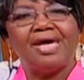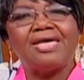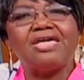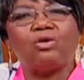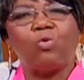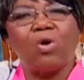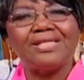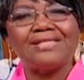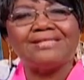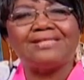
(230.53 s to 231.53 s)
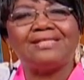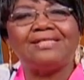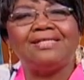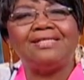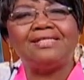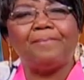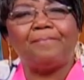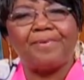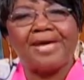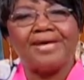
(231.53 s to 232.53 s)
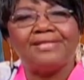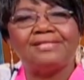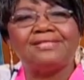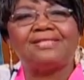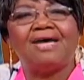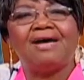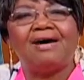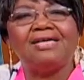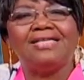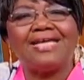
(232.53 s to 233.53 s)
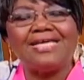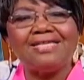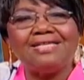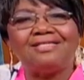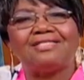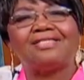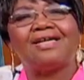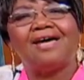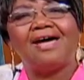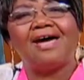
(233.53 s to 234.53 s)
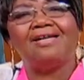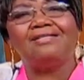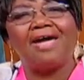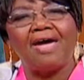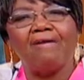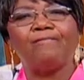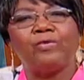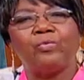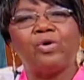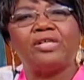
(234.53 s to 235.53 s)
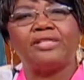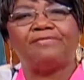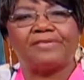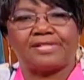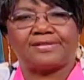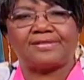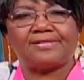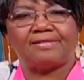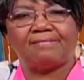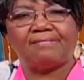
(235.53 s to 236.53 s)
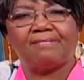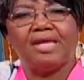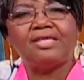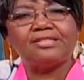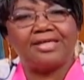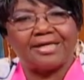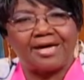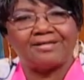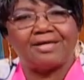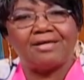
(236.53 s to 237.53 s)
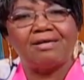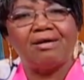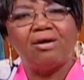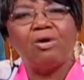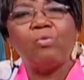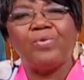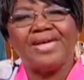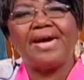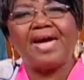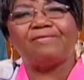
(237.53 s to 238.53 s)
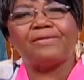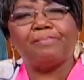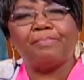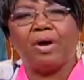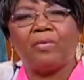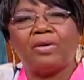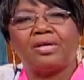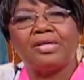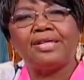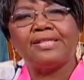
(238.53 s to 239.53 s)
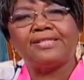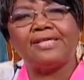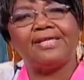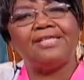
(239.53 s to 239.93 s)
Equality depends on each and every one of us. Together, we have the power to